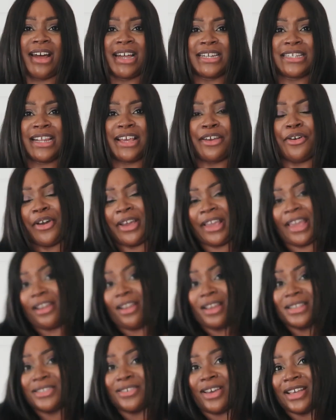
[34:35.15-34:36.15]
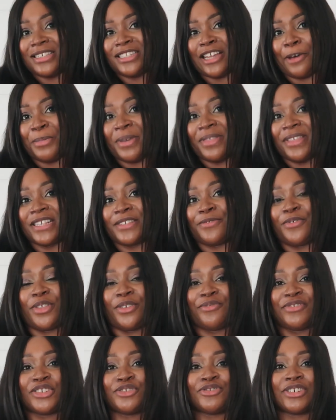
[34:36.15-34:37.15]
I don't, again, I sized up in this for
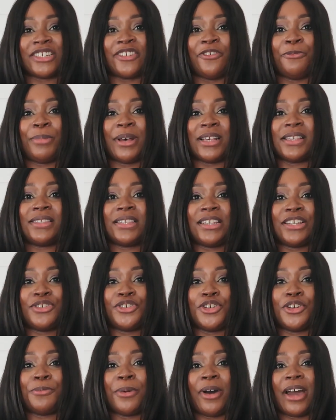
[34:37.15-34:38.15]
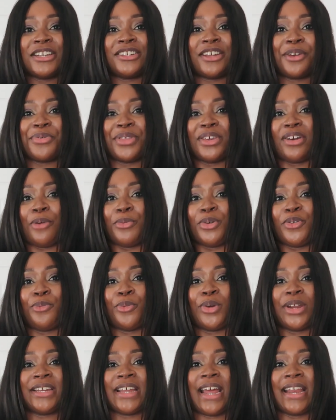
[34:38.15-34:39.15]
the restrictive bust situ, but I don't think I would have
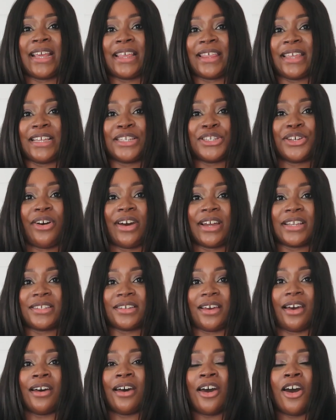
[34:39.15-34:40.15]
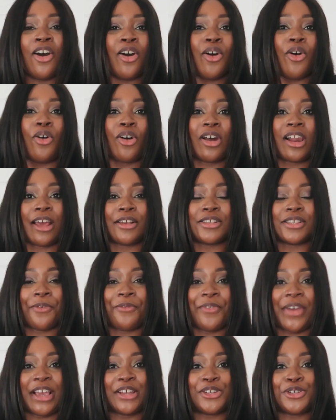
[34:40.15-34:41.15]
wanted anything tighter or closer
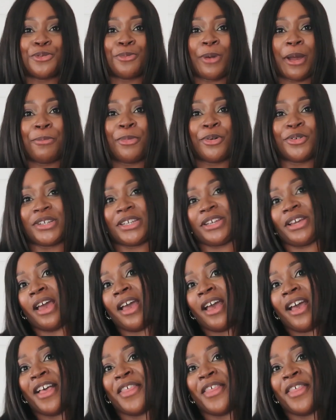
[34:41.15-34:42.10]
fitting to my body